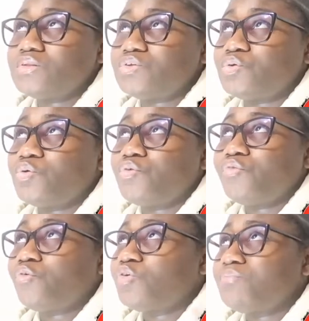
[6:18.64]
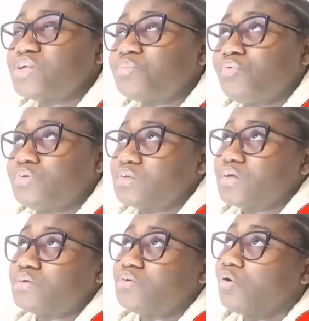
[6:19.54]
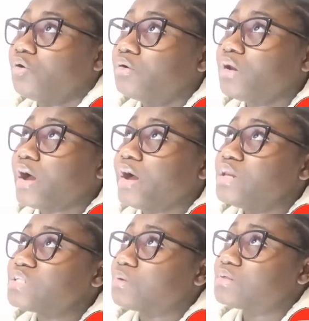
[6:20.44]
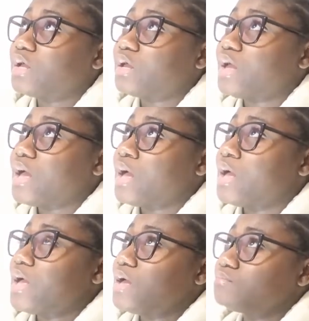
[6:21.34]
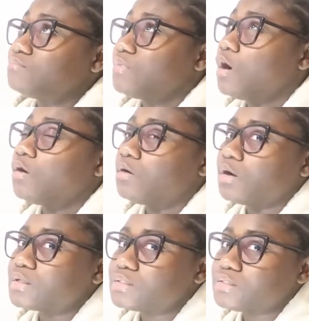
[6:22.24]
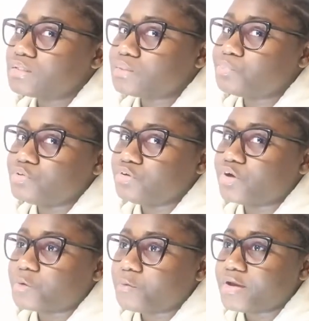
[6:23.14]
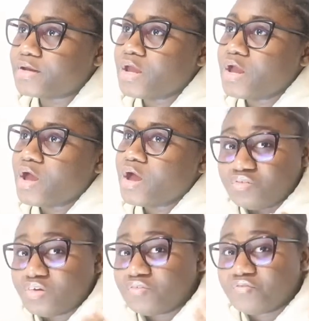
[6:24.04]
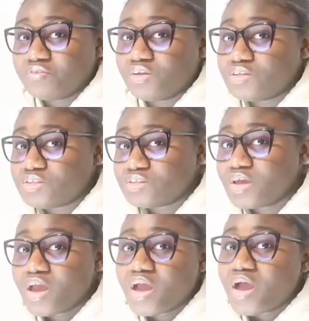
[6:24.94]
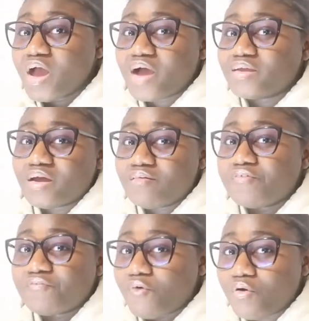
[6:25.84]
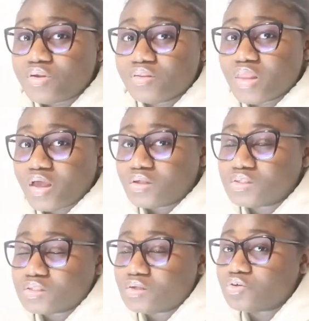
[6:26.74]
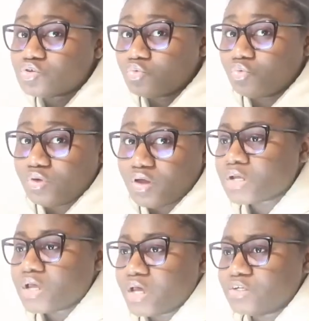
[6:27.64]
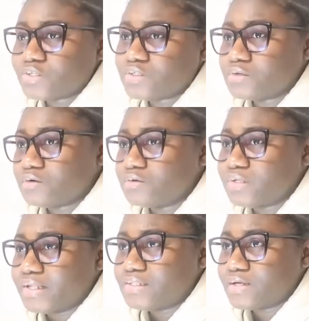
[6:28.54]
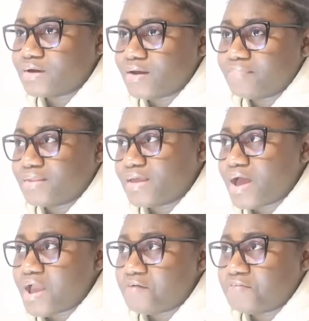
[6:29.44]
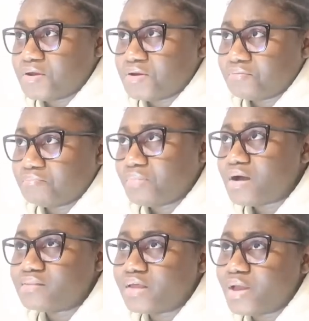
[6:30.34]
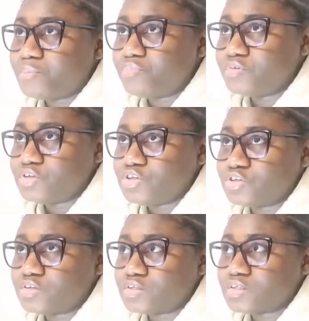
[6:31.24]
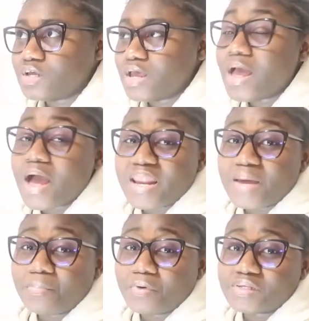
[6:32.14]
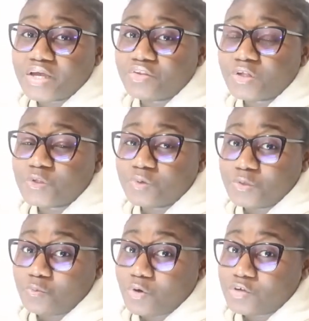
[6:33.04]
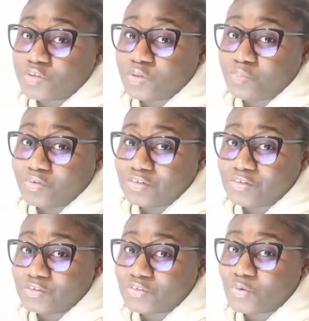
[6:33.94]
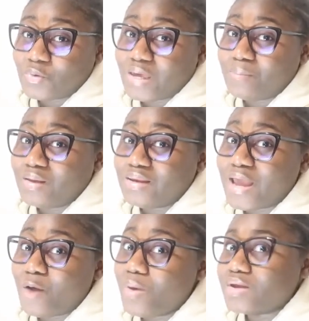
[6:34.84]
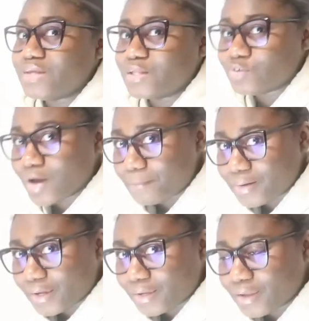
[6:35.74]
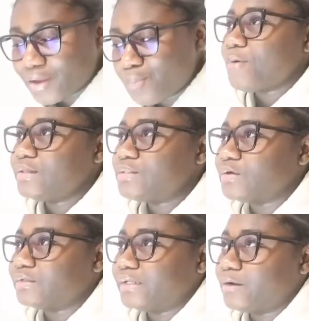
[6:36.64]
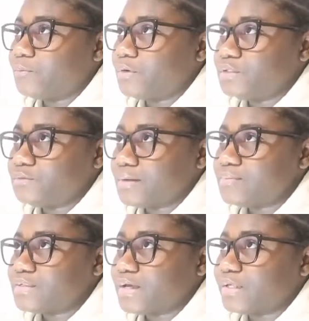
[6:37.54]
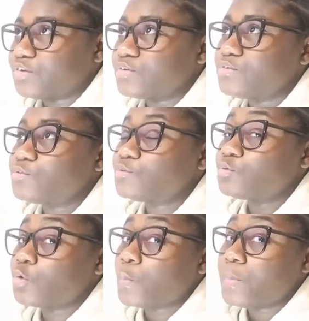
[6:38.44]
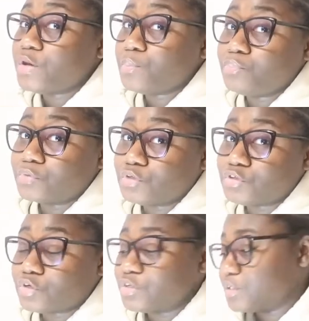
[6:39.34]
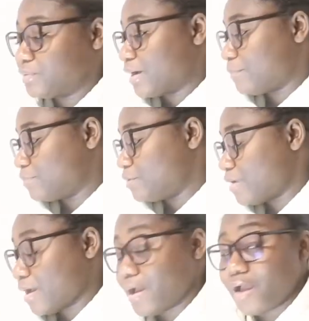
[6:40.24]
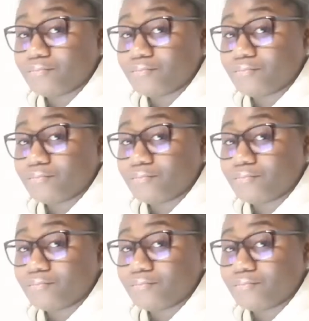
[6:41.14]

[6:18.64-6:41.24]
the whole recruitment process had gone, and it was like August period when I already finished hiring for the next school year, I just saw on the Instagram that they're hiring part-time positions. At that point I thought it was a work study position, so immediately I went there to apply. I went on the website. I saw so many positions they were